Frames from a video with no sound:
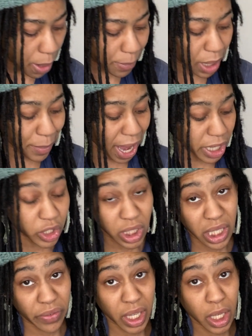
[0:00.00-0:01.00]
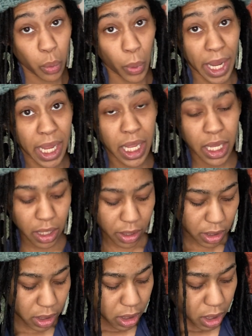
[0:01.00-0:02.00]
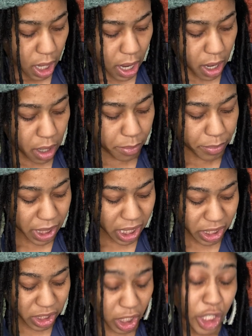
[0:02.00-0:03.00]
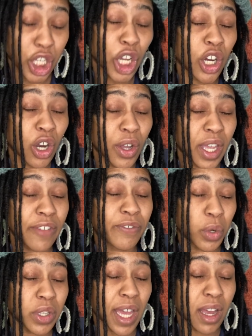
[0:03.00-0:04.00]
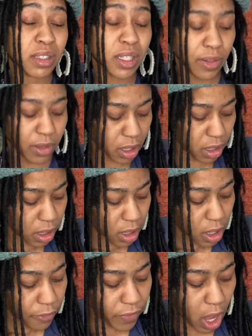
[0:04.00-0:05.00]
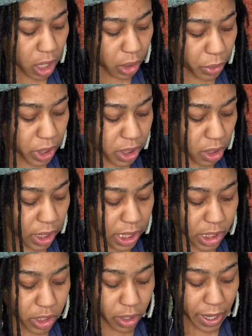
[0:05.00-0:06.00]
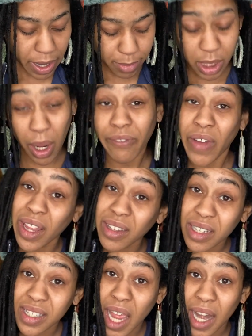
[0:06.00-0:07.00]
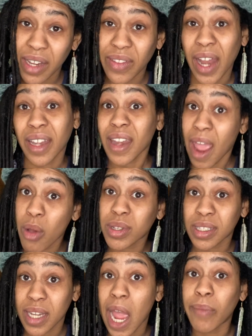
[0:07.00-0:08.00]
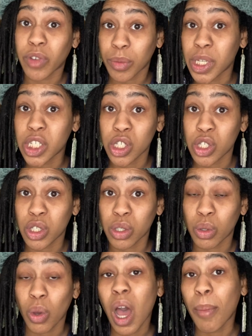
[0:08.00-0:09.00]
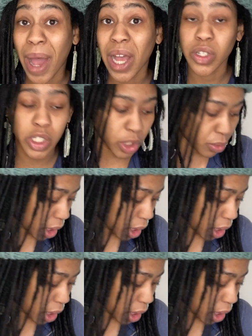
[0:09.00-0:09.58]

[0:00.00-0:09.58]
but I'm actually giving it away because your girl hit 4,000 followers on Instagram. So I finally decided that now is the time for me to do a milestone